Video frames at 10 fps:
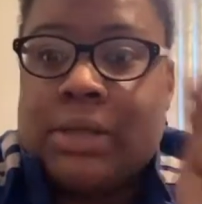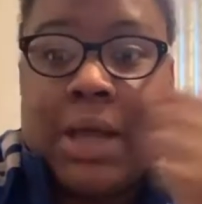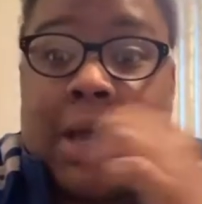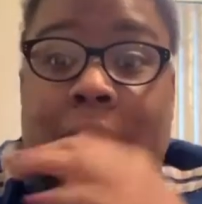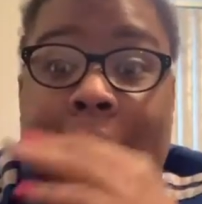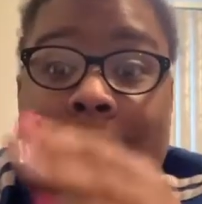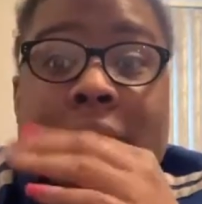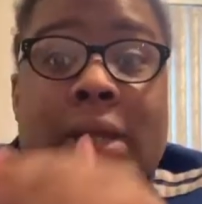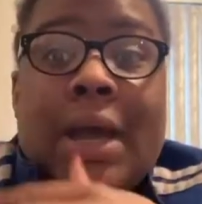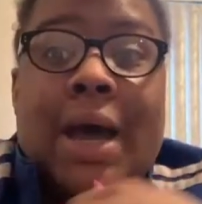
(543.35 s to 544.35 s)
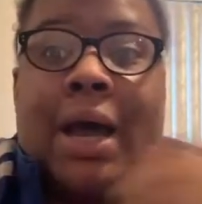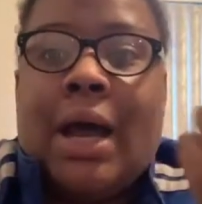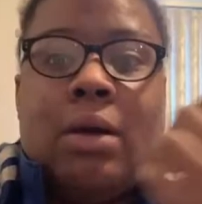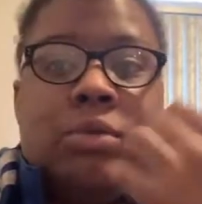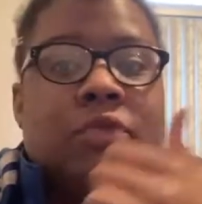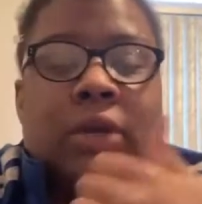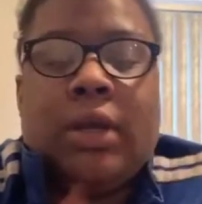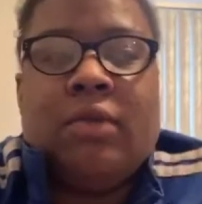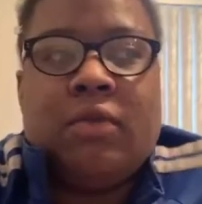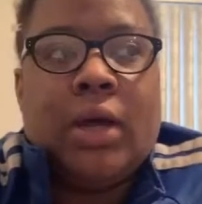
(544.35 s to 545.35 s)
Like, honest to God, I was finna
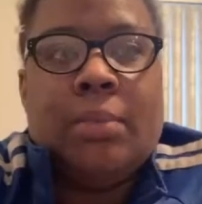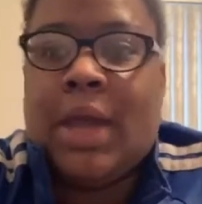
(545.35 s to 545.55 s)
give up.